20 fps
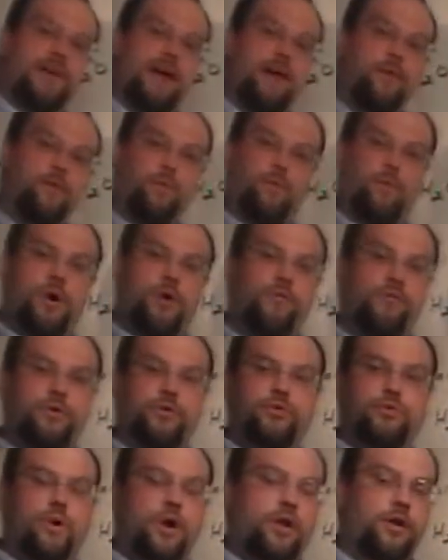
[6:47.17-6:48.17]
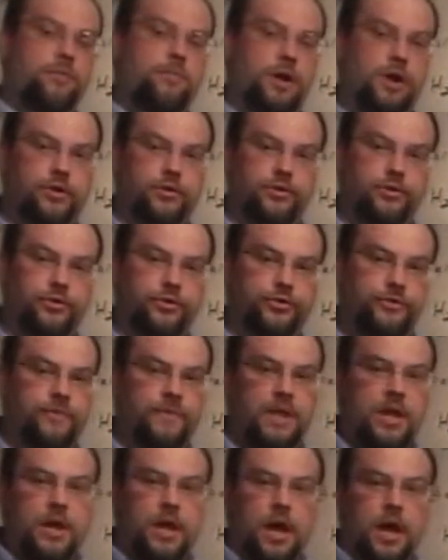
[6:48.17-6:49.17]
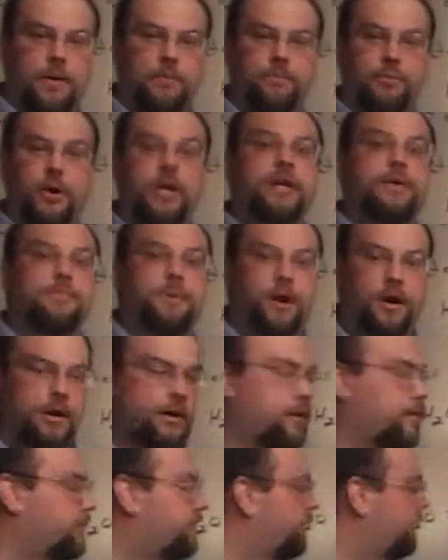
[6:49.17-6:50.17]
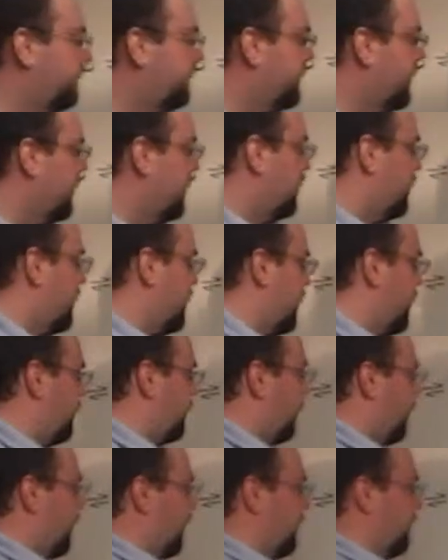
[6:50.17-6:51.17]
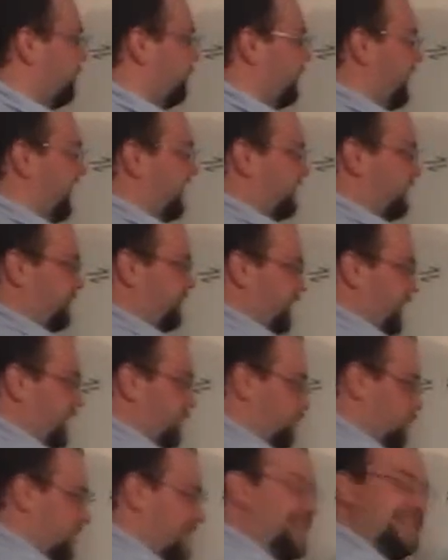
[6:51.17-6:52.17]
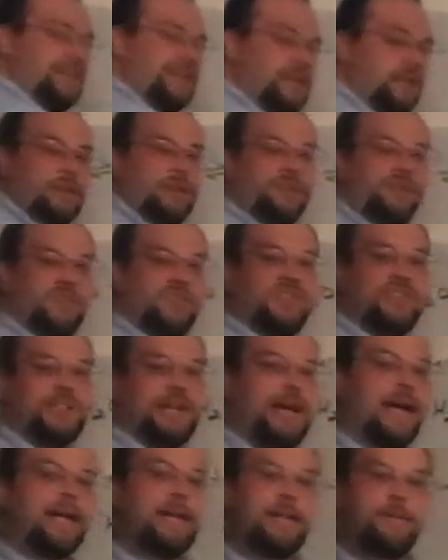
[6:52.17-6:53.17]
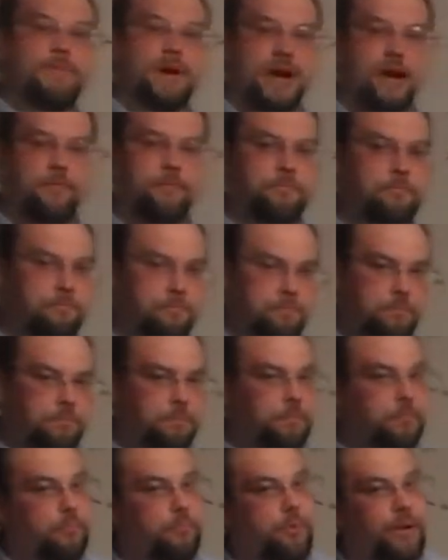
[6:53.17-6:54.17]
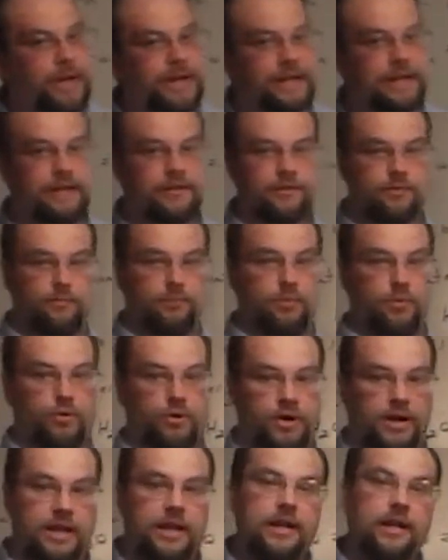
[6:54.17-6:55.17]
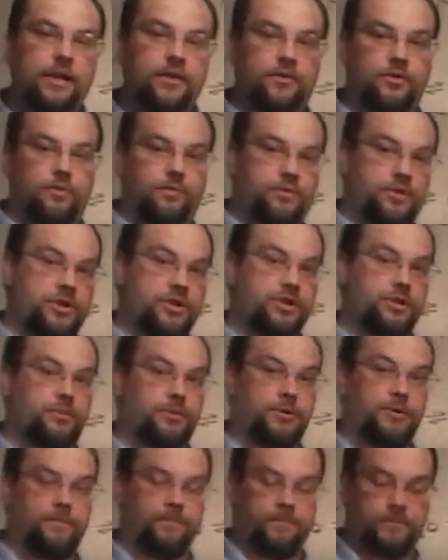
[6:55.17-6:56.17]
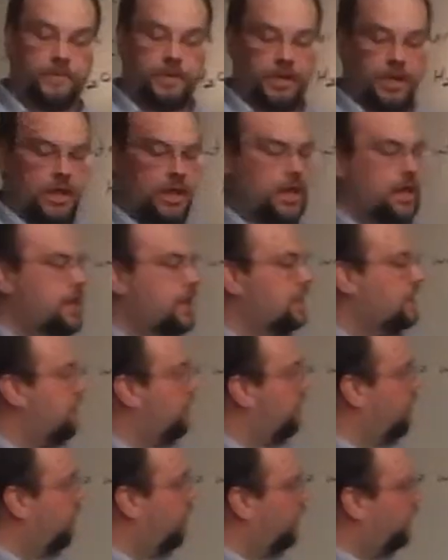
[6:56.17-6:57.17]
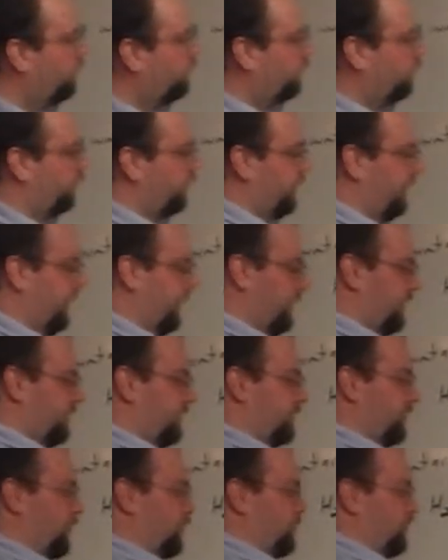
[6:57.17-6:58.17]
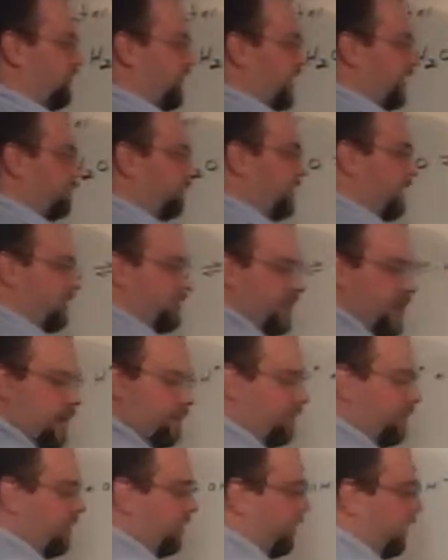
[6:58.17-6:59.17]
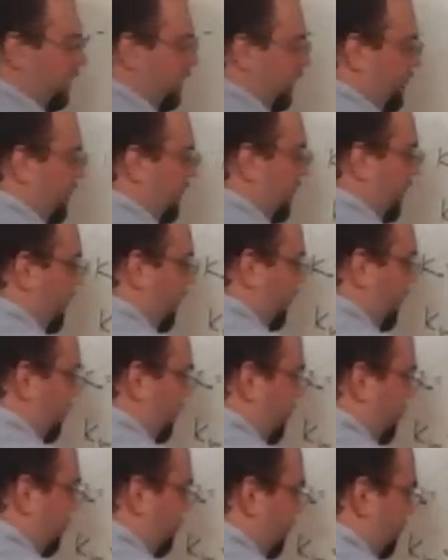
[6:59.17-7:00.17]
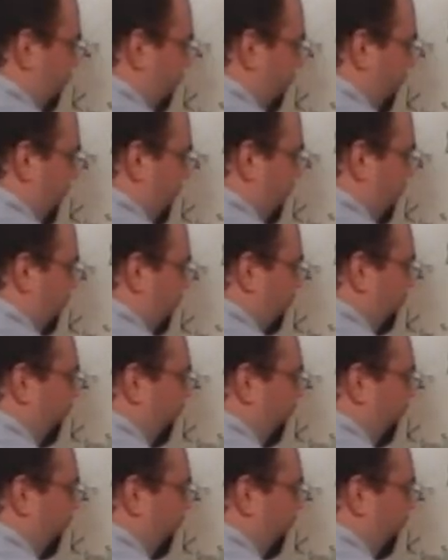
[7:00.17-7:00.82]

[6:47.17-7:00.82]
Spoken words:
those water molecules break apart. Now, that's a ridiculously tiny amount, but it is important, and it is appreciable. Now, hopefully, some of you guys picked up this number right here,